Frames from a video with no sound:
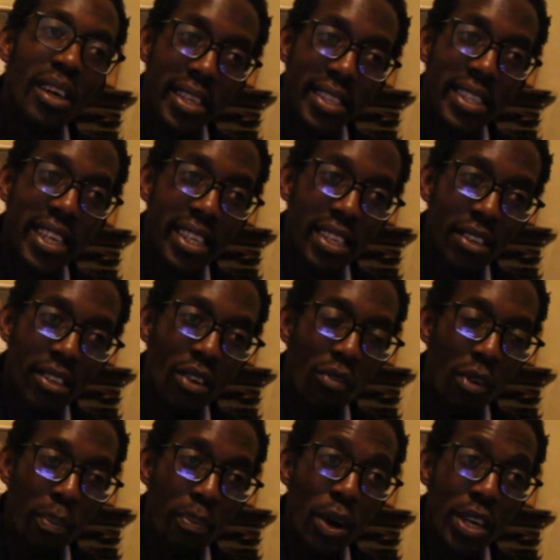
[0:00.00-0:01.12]
The dignity of
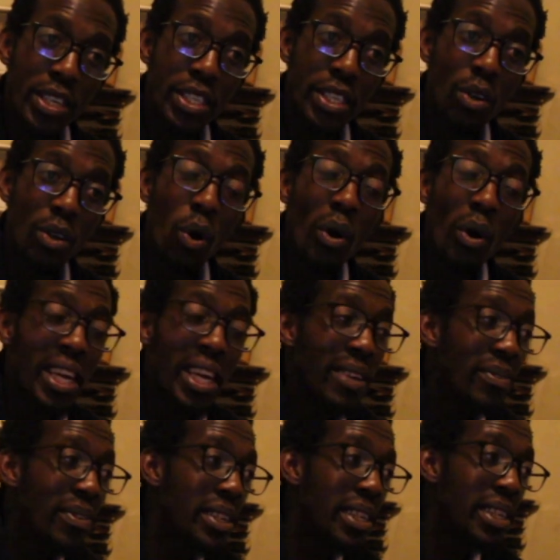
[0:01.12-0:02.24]
a person, or
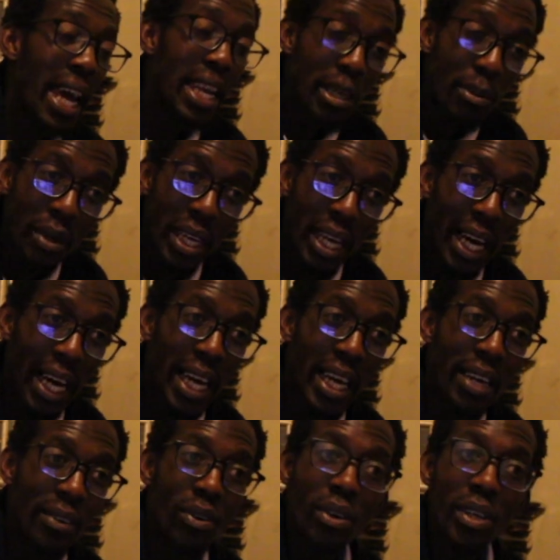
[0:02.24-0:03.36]
even animal
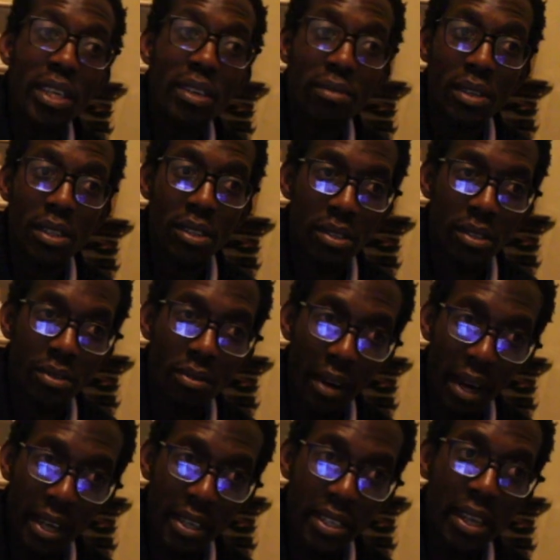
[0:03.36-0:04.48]
life, or even
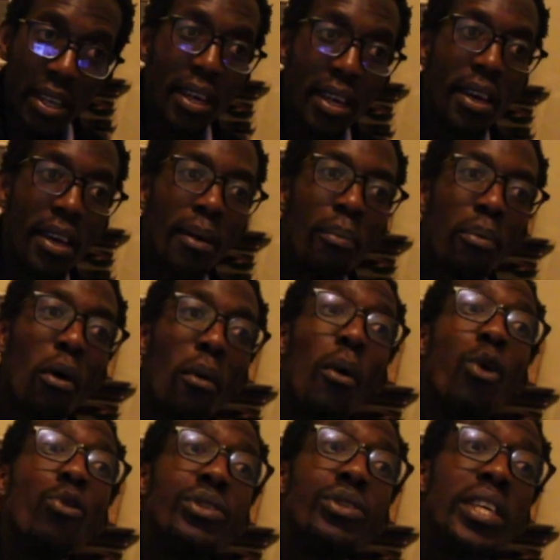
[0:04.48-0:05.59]
right,
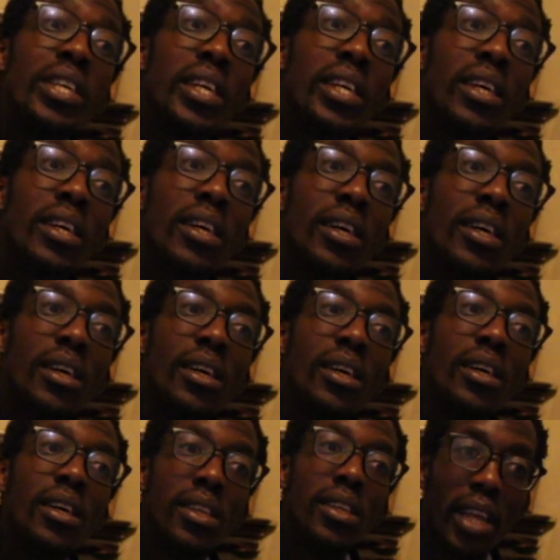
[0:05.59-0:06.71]
promoting
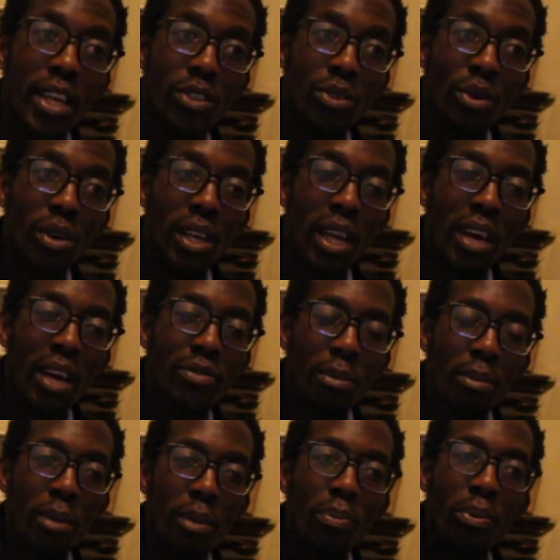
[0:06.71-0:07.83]
natural life. So I'm
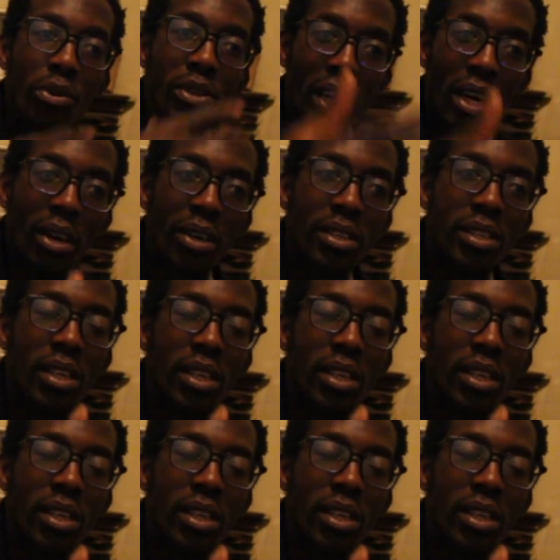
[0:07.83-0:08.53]
going to point it out.